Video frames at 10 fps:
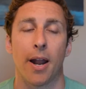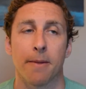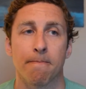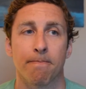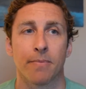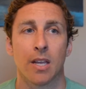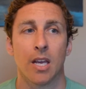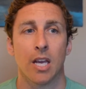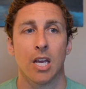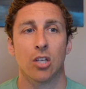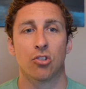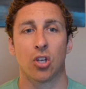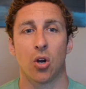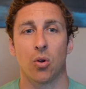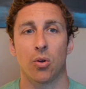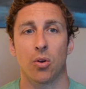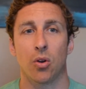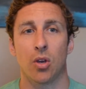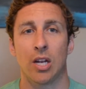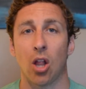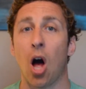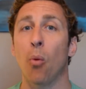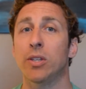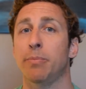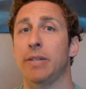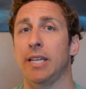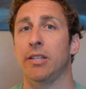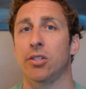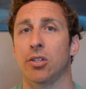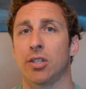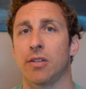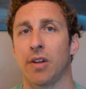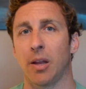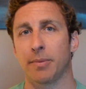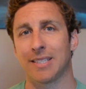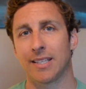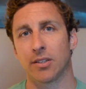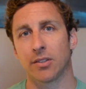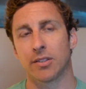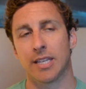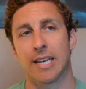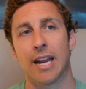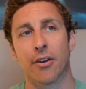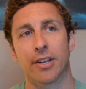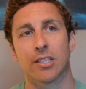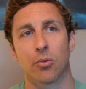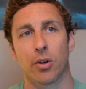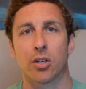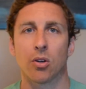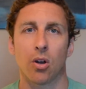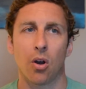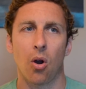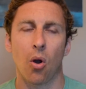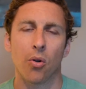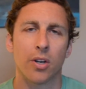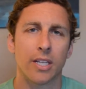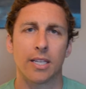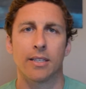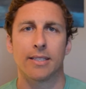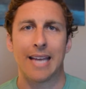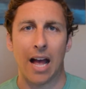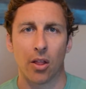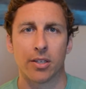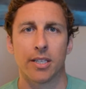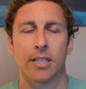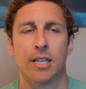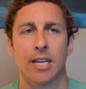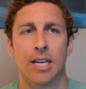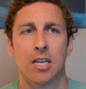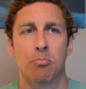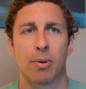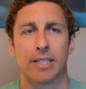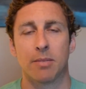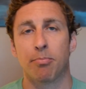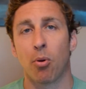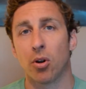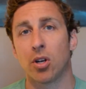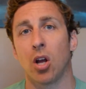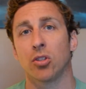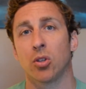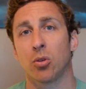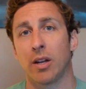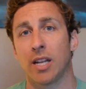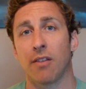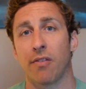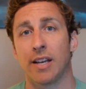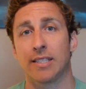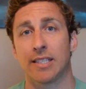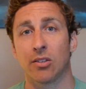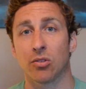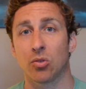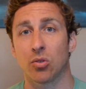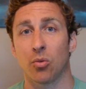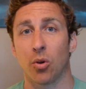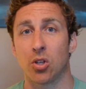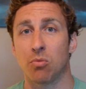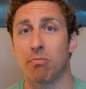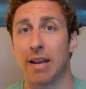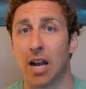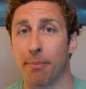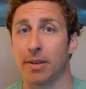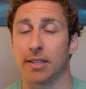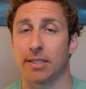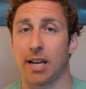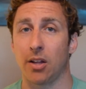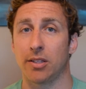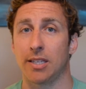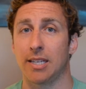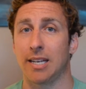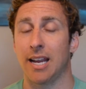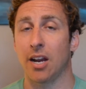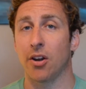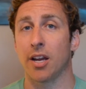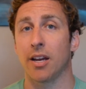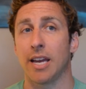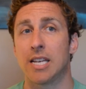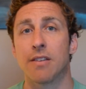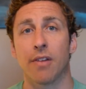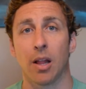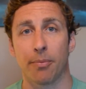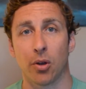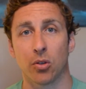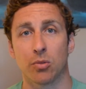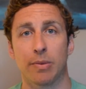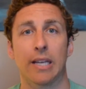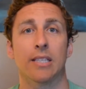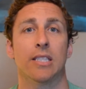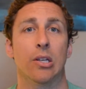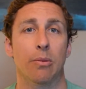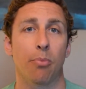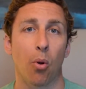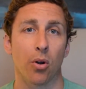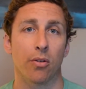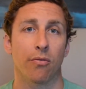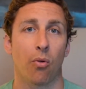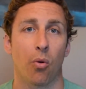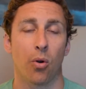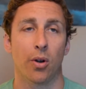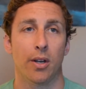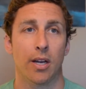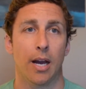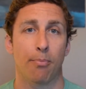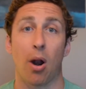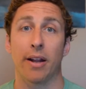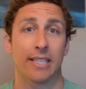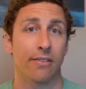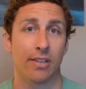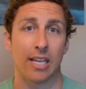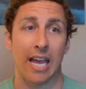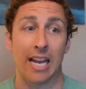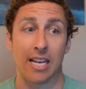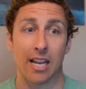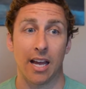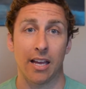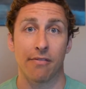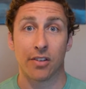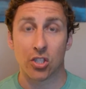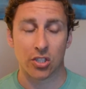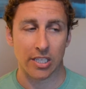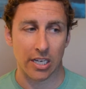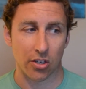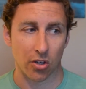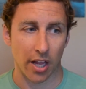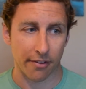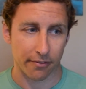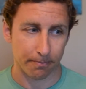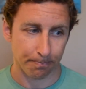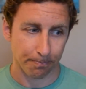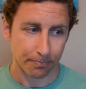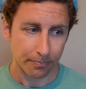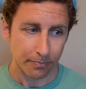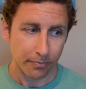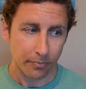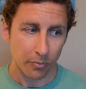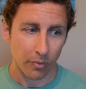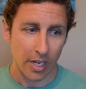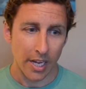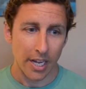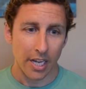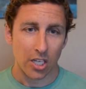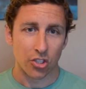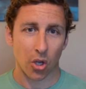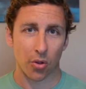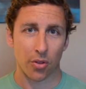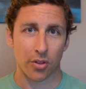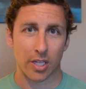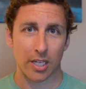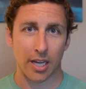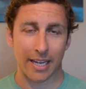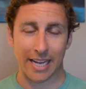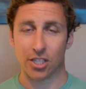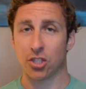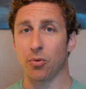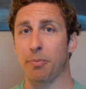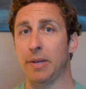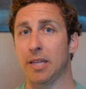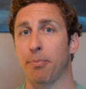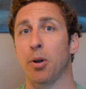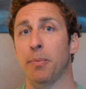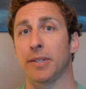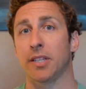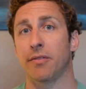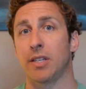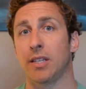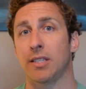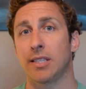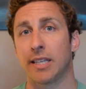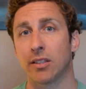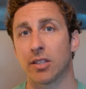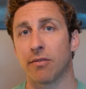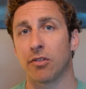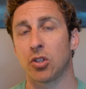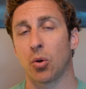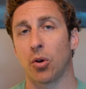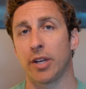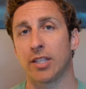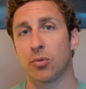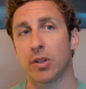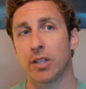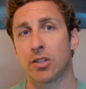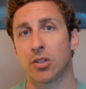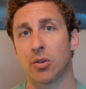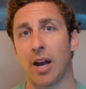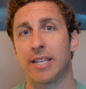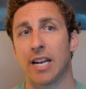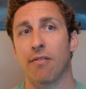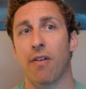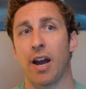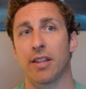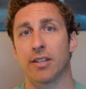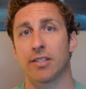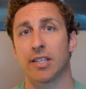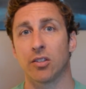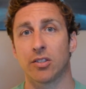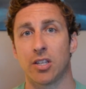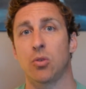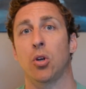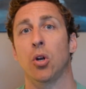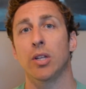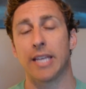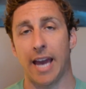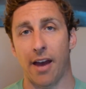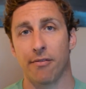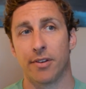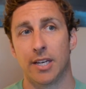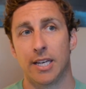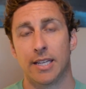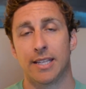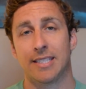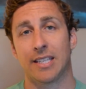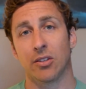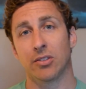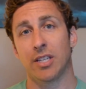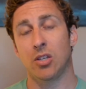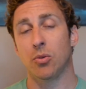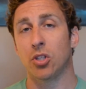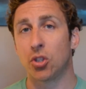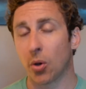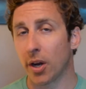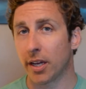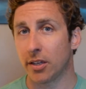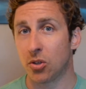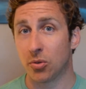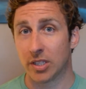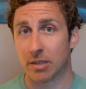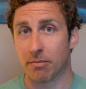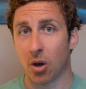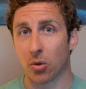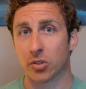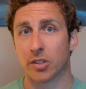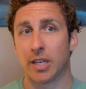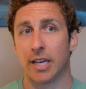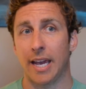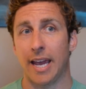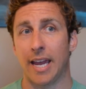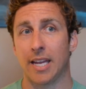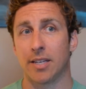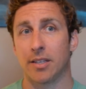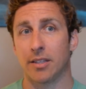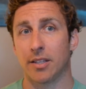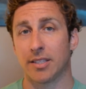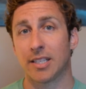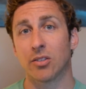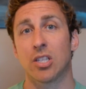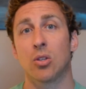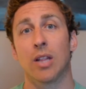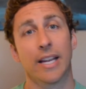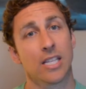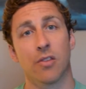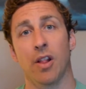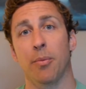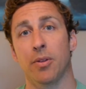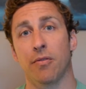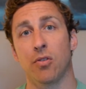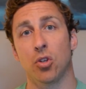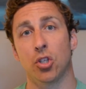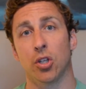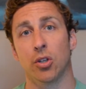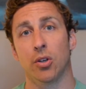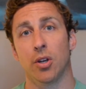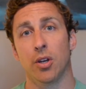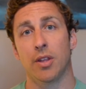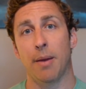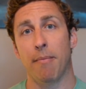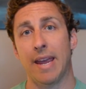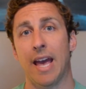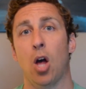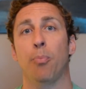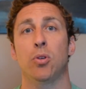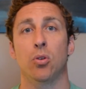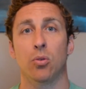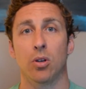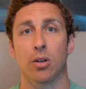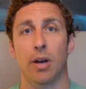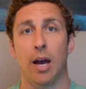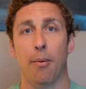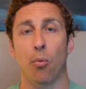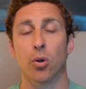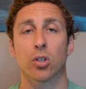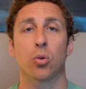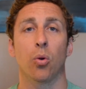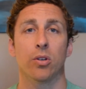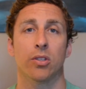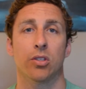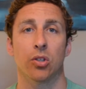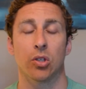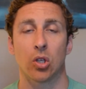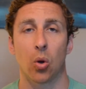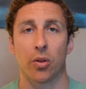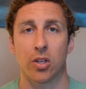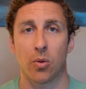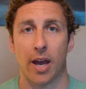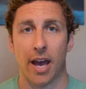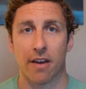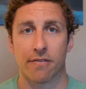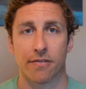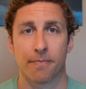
at it. So it'll always be easier to develop skills in areas where you're already talented, but it's important also to identify skills where you may not be as talented in an area and develop those because they're important for productivity and efficiency in your life. So again, just to repeat the purpose of the skills inventory, it's really to identify the skills that you currently have, the skills that you enjoy using the most, and the skills that you'd like to develop in the future that may help you work towards a certain goal that you have.